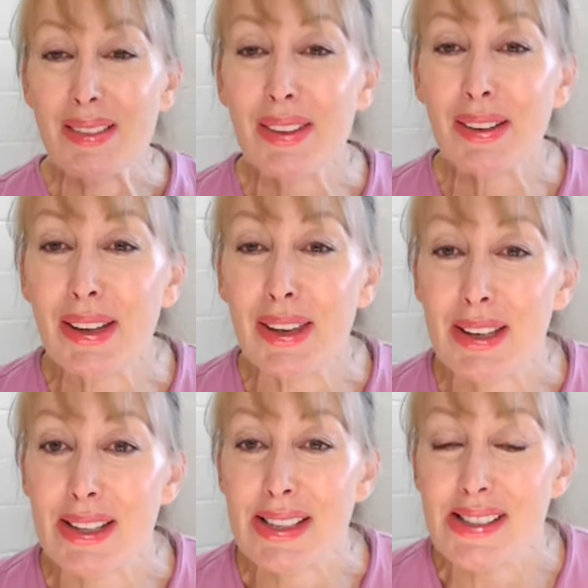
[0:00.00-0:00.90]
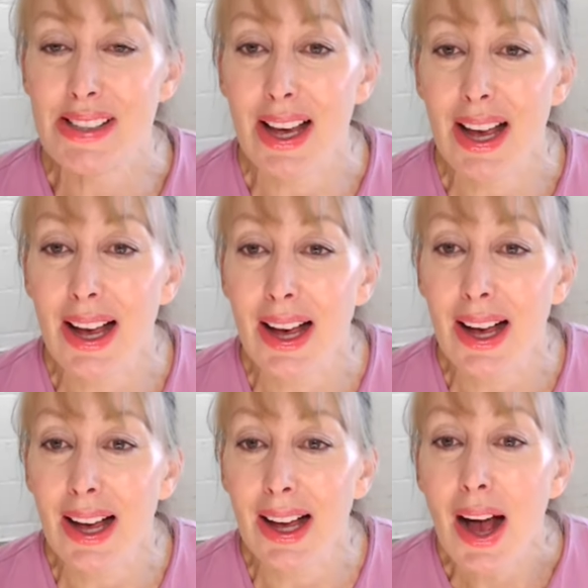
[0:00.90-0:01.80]
Very good.
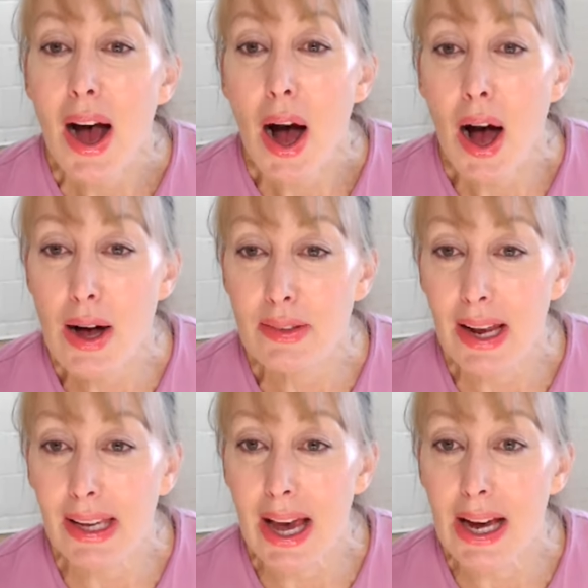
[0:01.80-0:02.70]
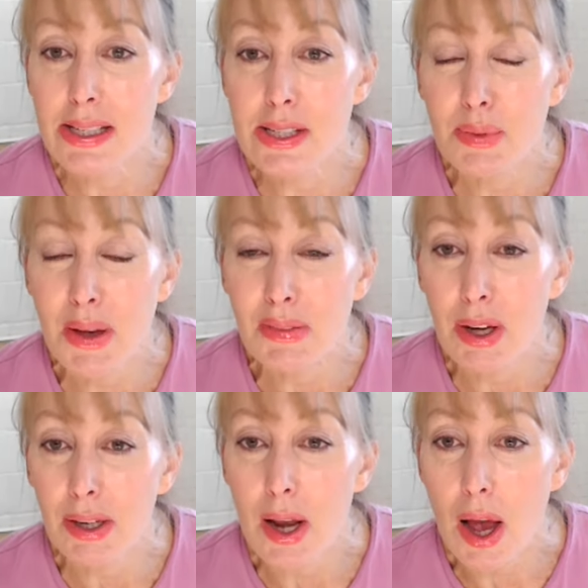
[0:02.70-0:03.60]
All right, guys. So we've
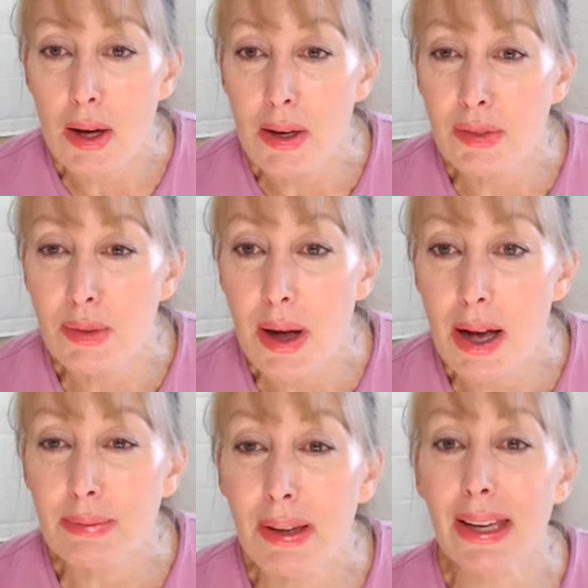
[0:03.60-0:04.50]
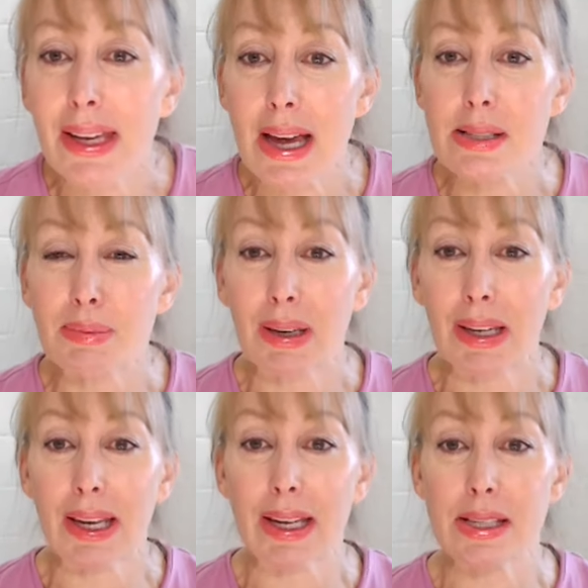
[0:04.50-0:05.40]
got an overwhelming yes,
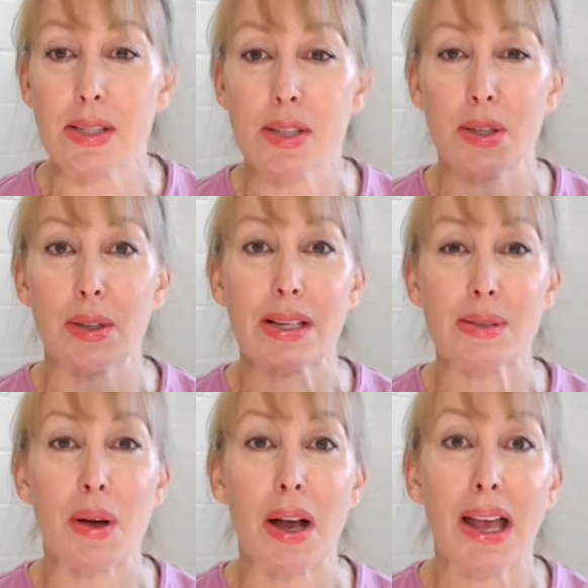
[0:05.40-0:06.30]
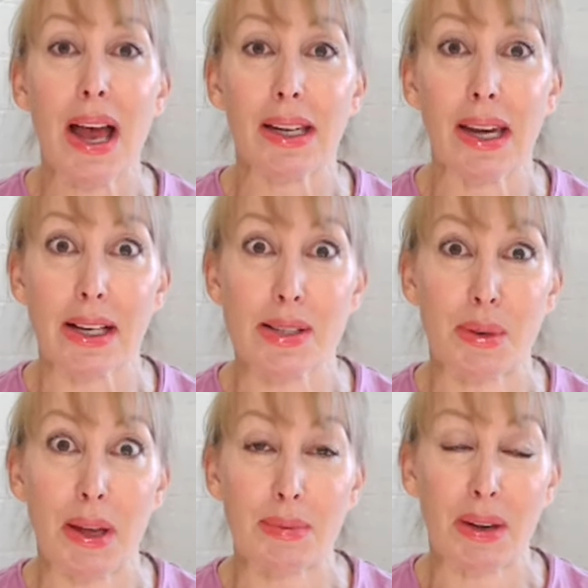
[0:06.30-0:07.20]
please, to do this workout next
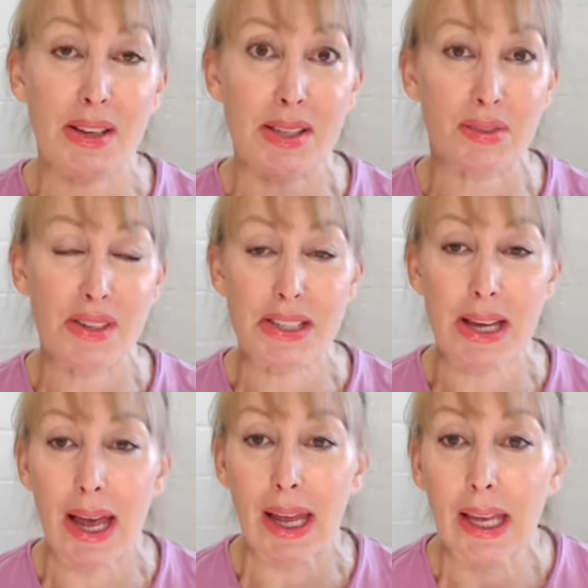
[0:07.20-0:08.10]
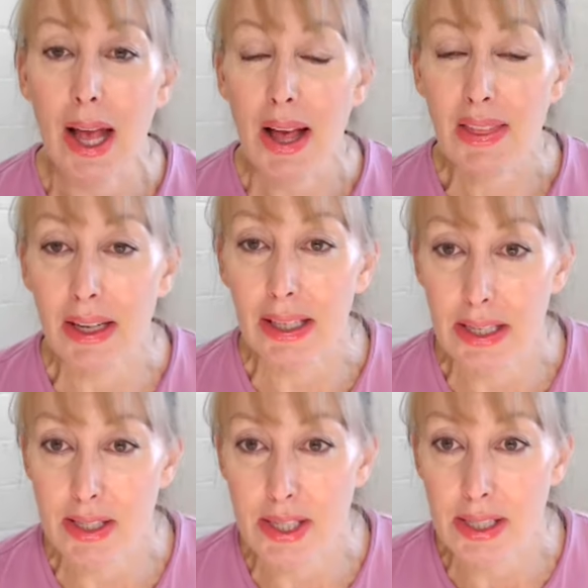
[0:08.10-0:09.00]
week because of today, the
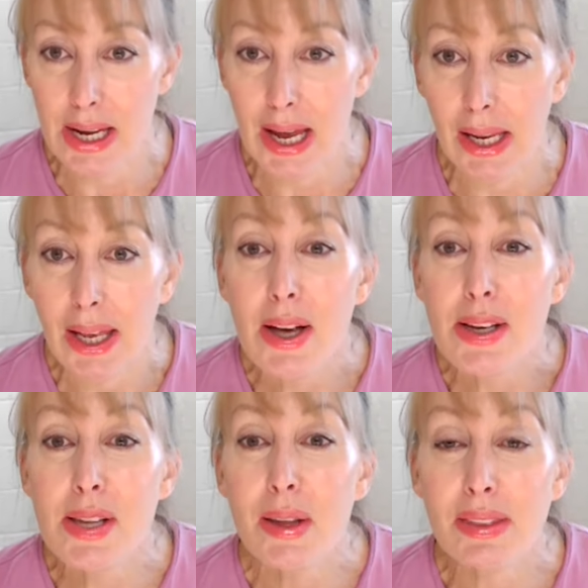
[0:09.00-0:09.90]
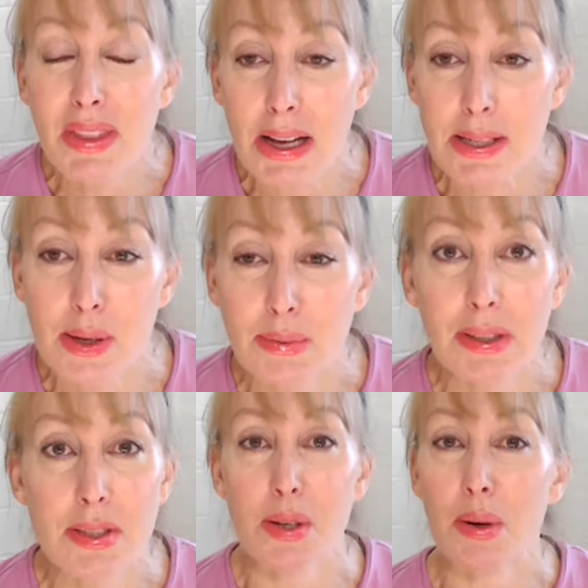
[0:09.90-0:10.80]
glitch today. So that's what
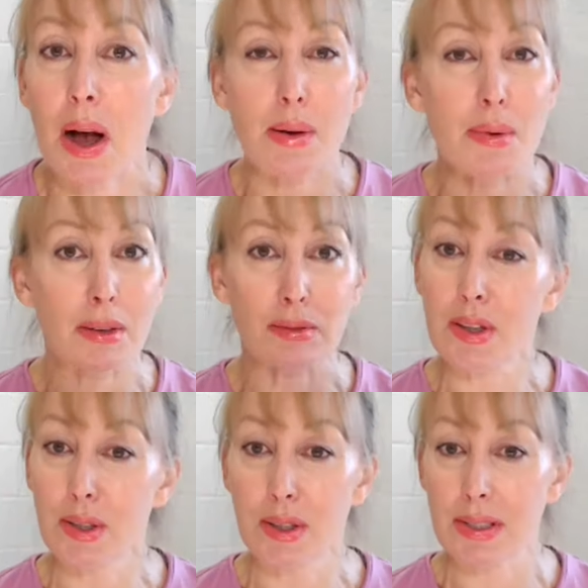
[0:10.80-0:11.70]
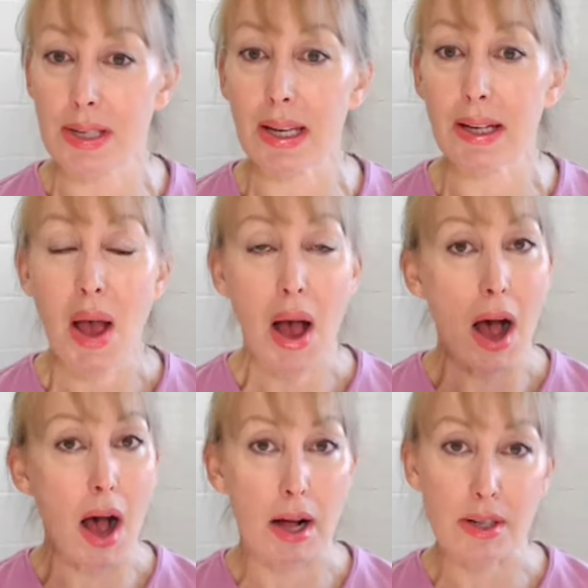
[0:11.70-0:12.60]
we'll do. I won't record it.
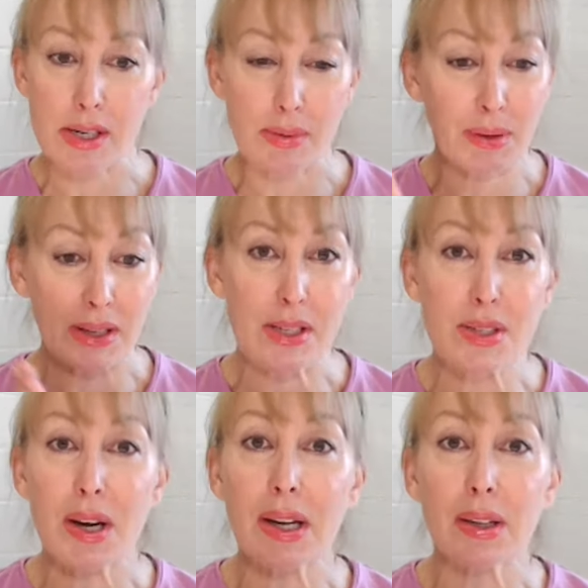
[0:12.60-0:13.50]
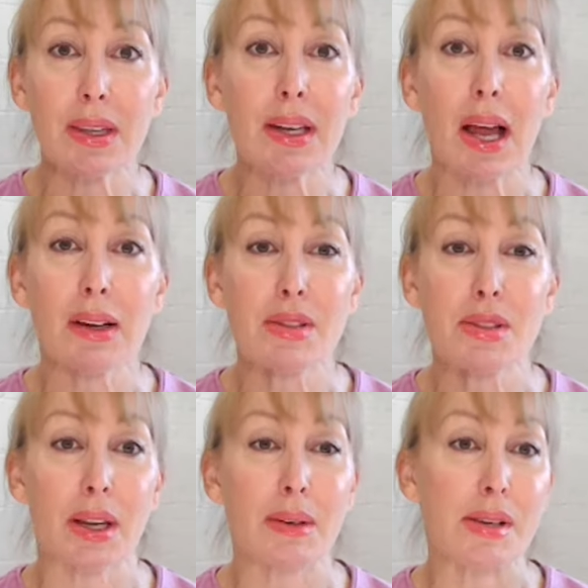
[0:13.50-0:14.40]
I'll just put it straight on the live
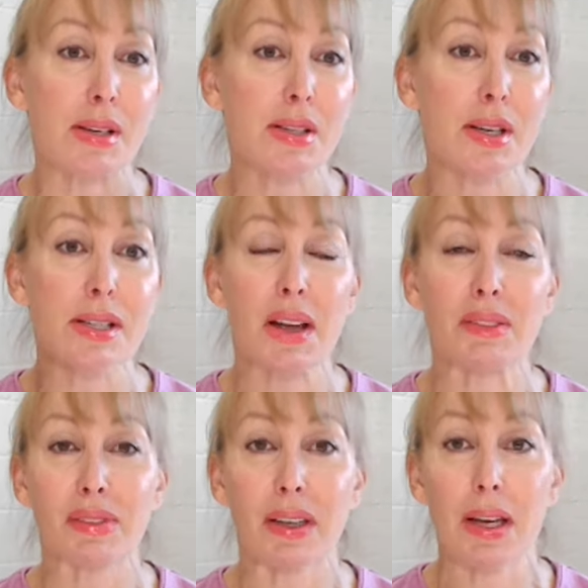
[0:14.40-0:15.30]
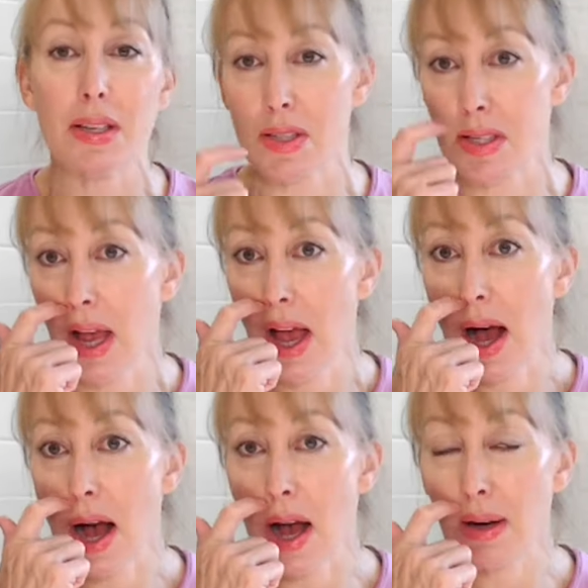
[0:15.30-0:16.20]
stream. So as soon as I've finished,
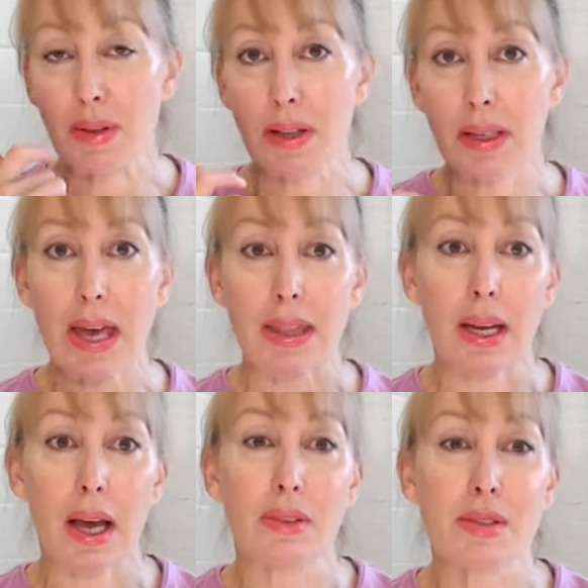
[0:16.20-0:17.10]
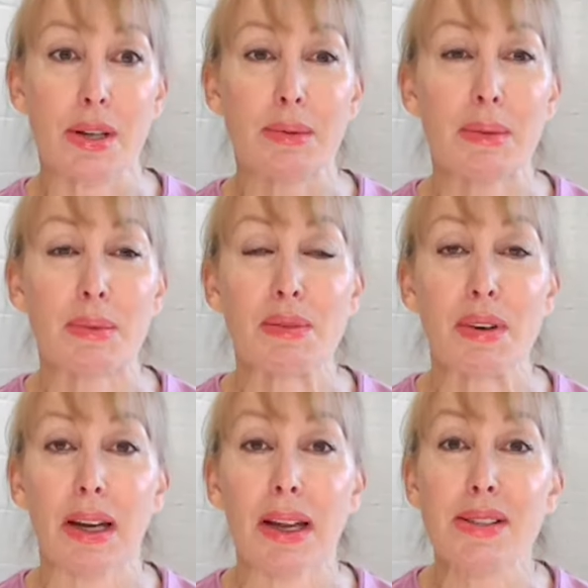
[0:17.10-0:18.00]
I will get the live stream up and
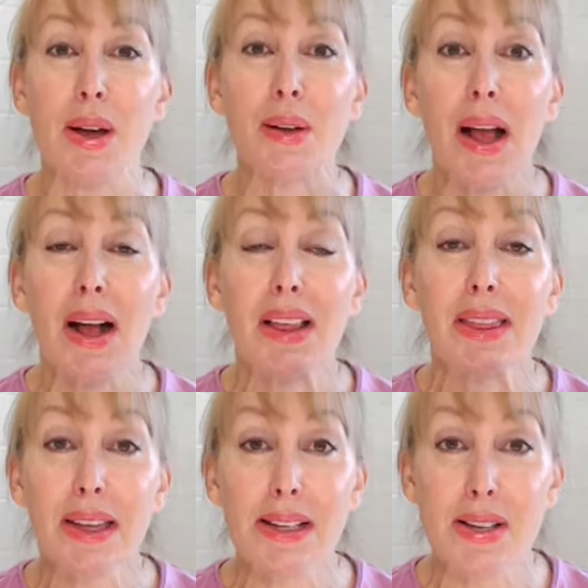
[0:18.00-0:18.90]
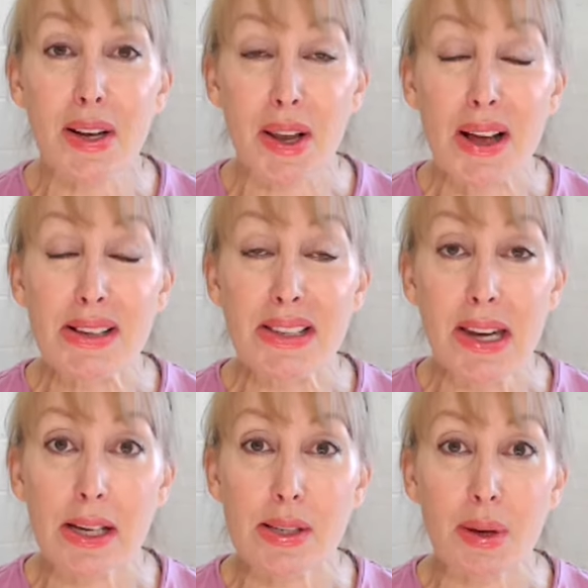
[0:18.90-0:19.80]
running. So this class
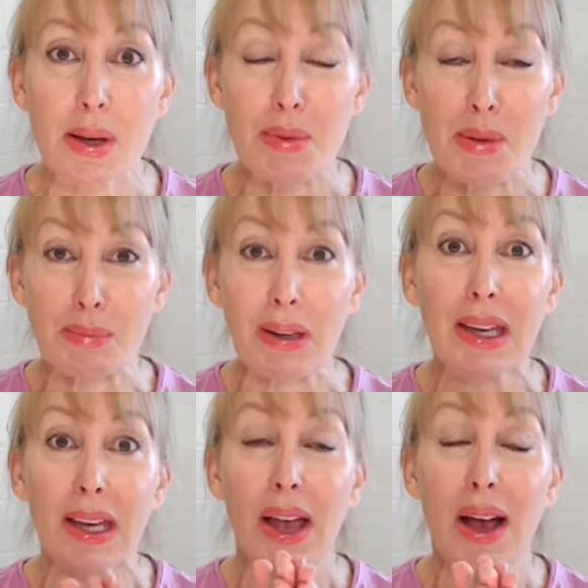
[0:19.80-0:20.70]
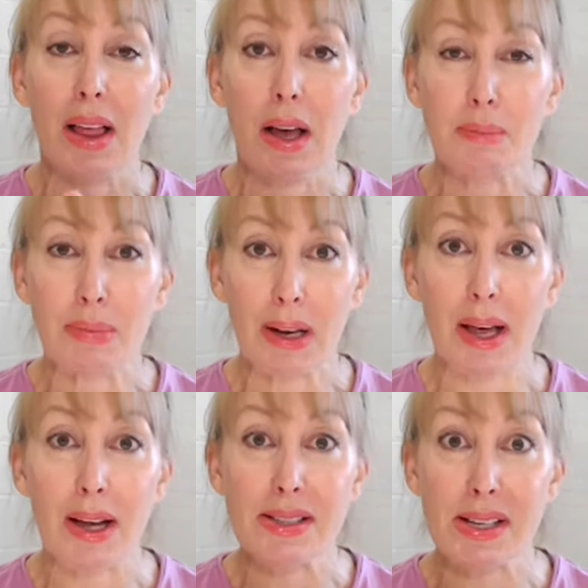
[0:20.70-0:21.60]
next week will be
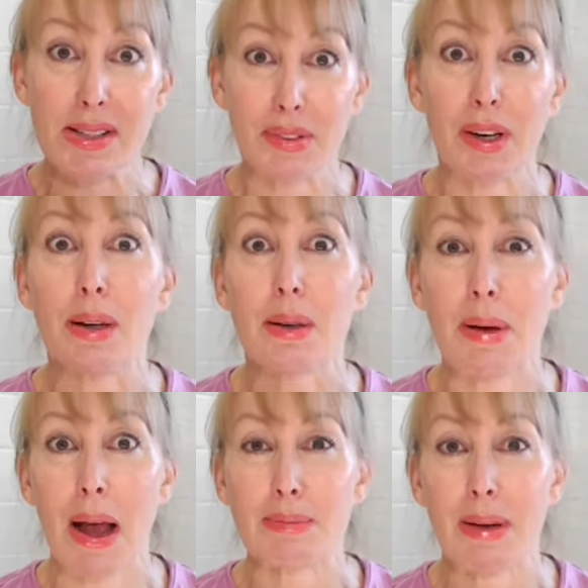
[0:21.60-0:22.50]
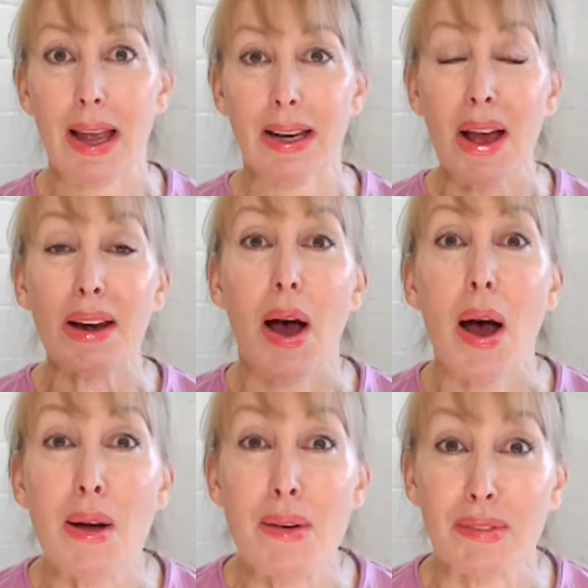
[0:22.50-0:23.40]
Pilates for lower back pain, and
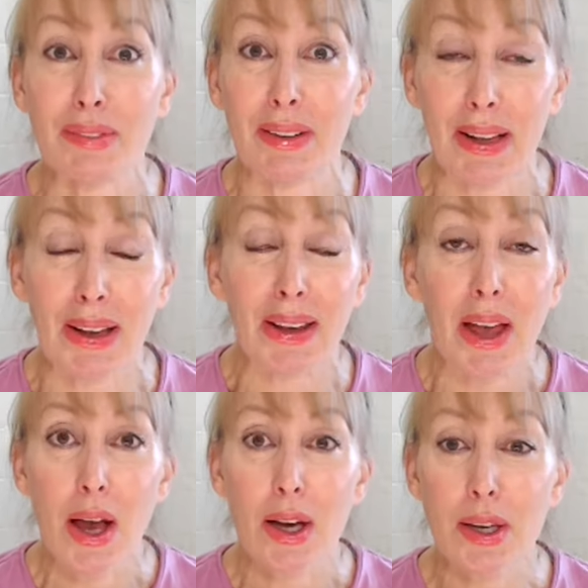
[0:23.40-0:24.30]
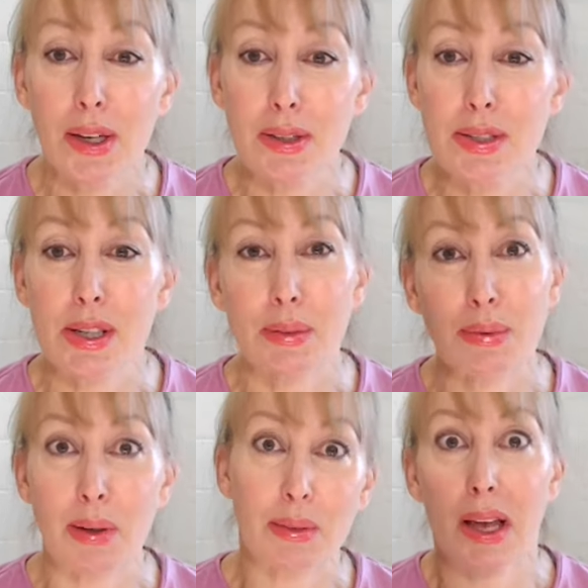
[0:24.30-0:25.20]
hopefully YouTube
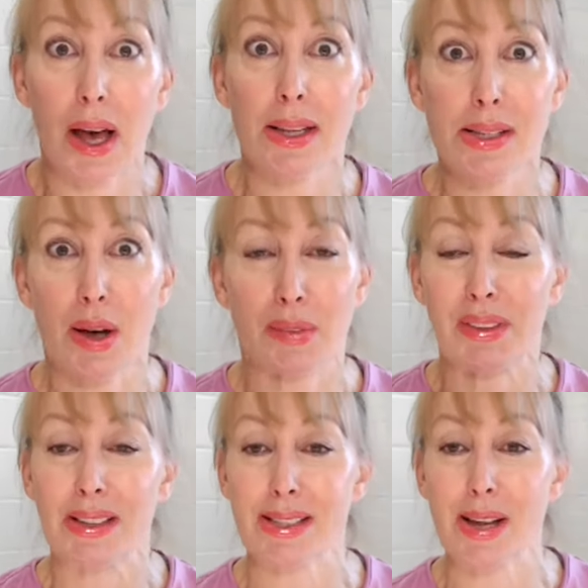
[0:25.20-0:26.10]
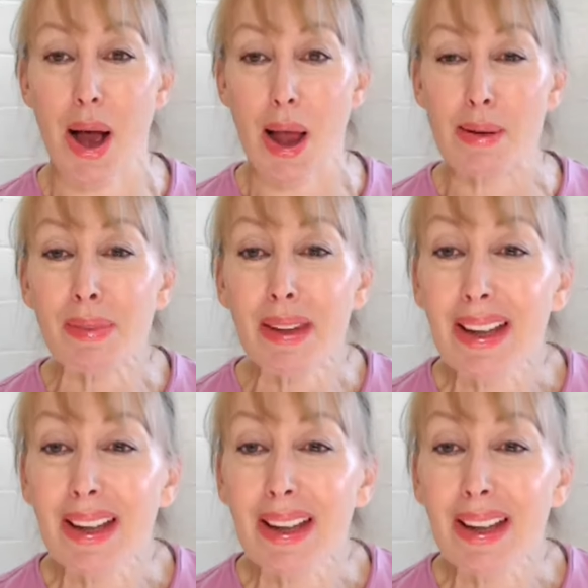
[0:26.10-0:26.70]
won't cut us off this time.